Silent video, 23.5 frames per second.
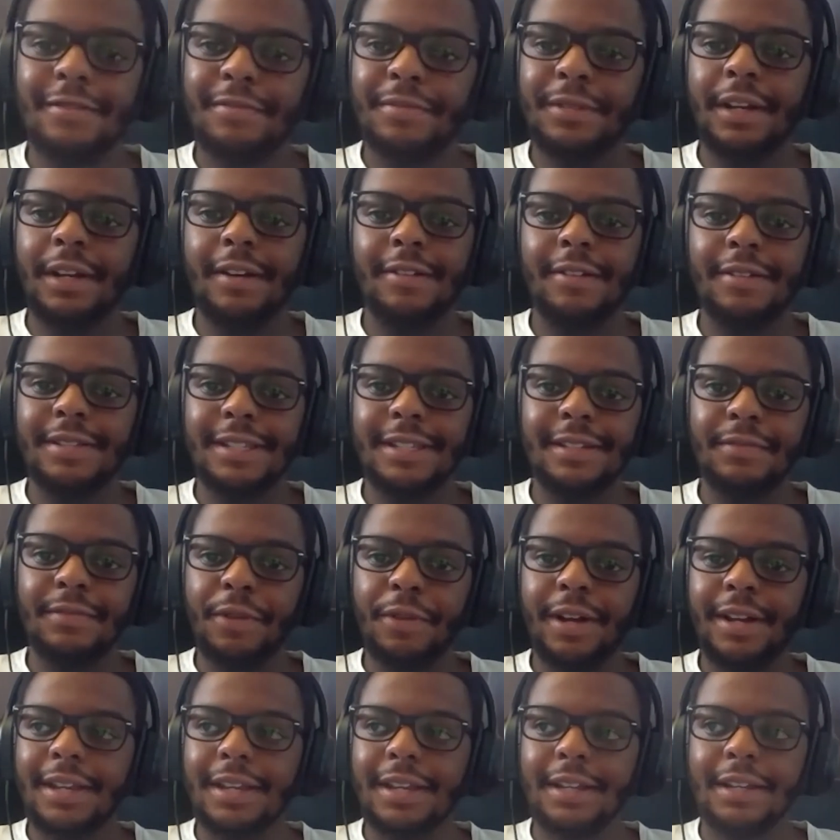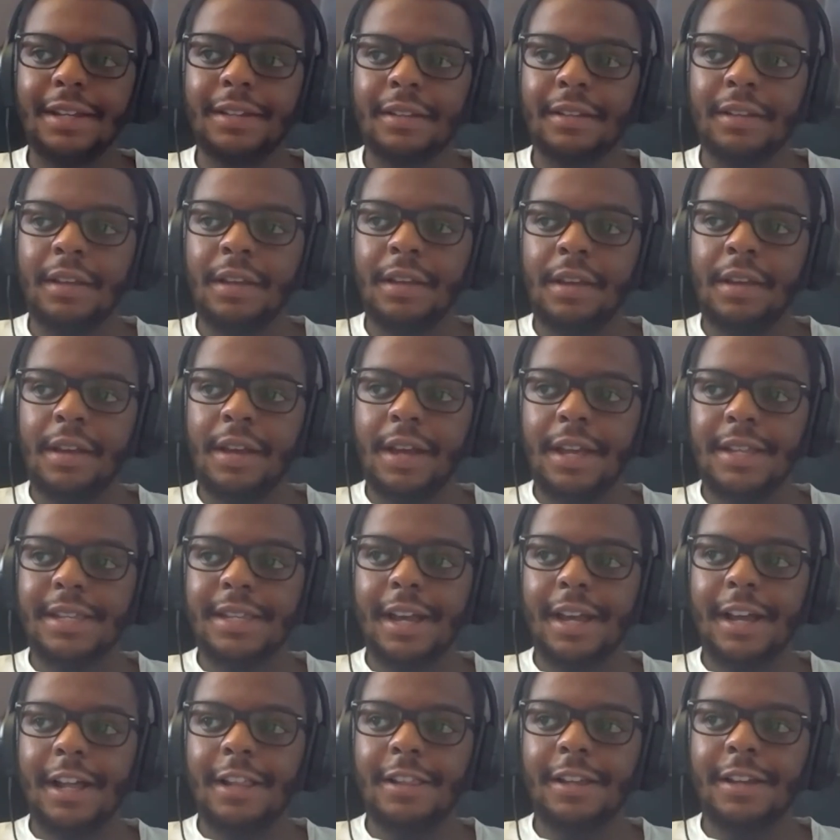when I was in working, is that
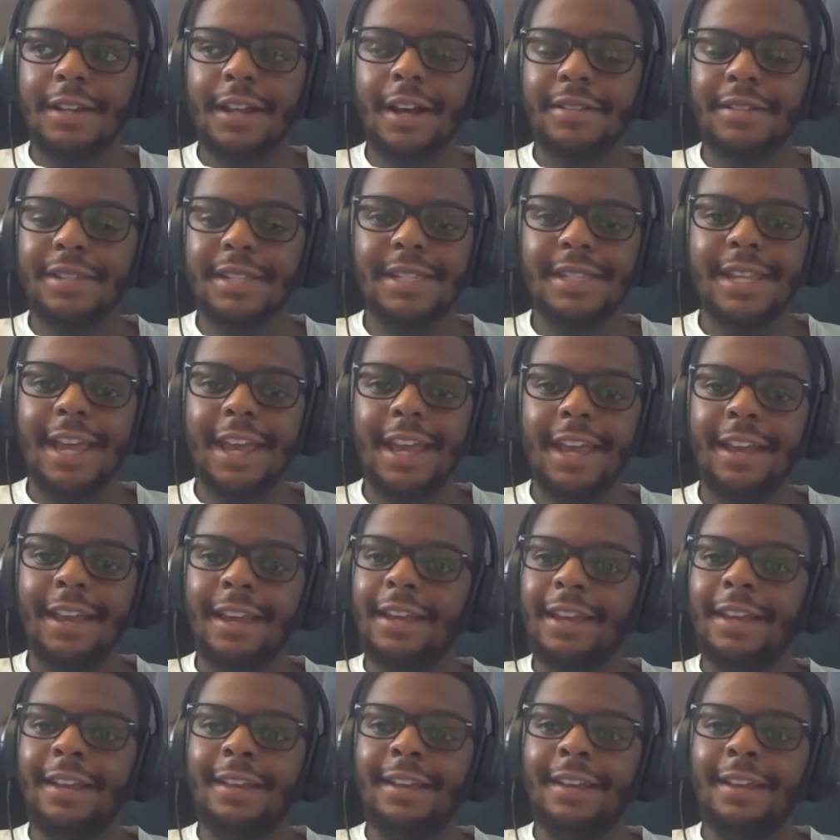I learned how to say,